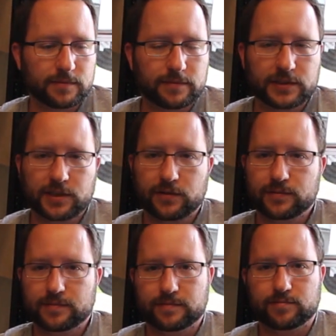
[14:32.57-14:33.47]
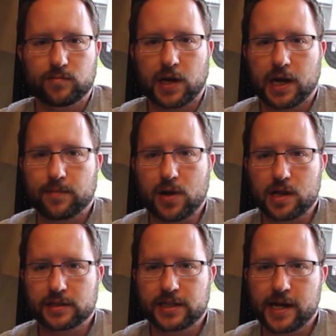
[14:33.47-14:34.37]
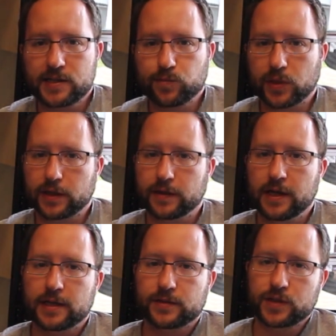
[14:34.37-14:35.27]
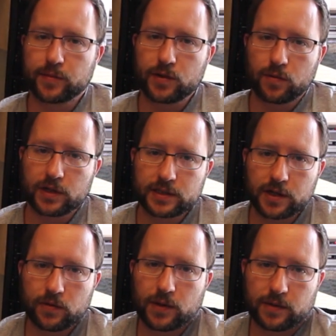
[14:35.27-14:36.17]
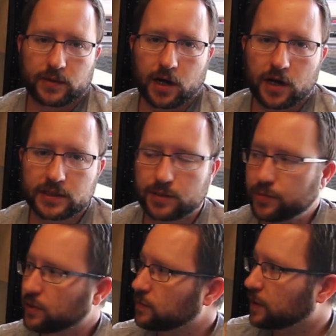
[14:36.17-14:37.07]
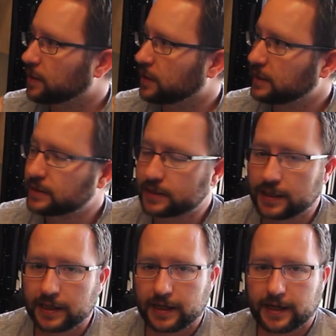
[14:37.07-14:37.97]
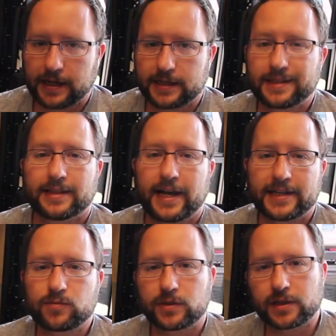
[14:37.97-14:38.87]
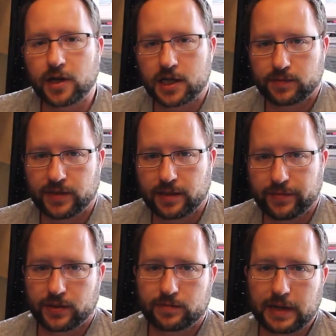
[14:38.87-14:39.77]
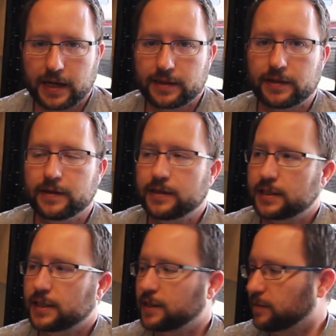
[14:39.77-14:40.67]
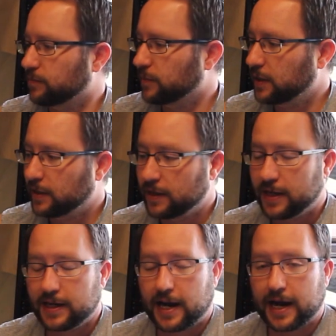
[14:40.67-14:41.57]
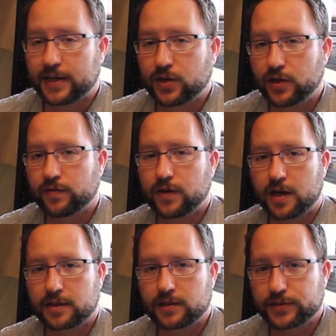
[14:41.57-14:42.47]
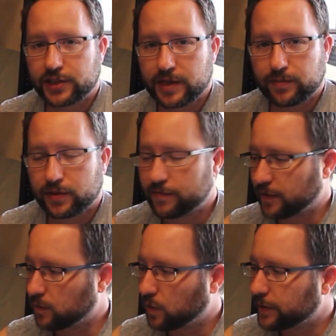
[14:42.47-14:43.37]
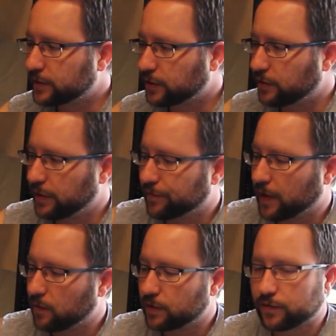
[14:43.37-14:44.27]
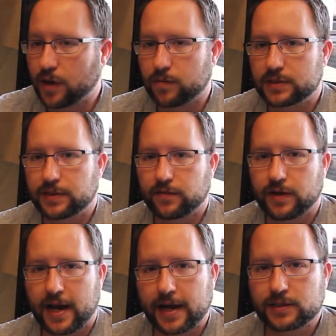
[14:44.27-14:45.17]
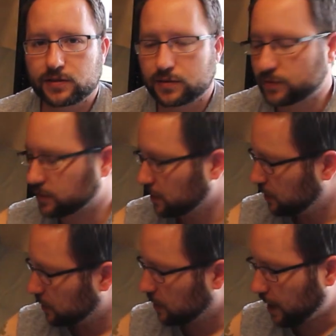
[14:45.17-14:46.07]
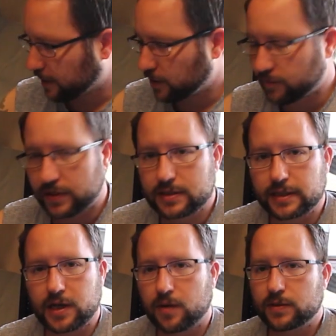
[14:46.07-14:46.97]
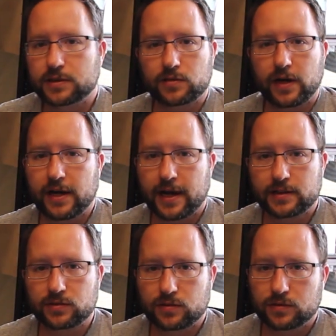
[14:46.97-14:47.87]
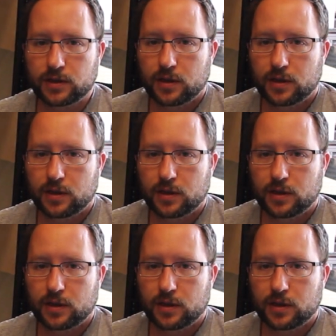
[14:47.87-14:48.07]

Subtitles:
so I apologize, but some of you wanted to know what it would cost to build one of these, and that's what it cost me to build mine. I could have gone a little cheaper if I wanted to. If I would have gone with different axles, I could have easily gone with a straight axle,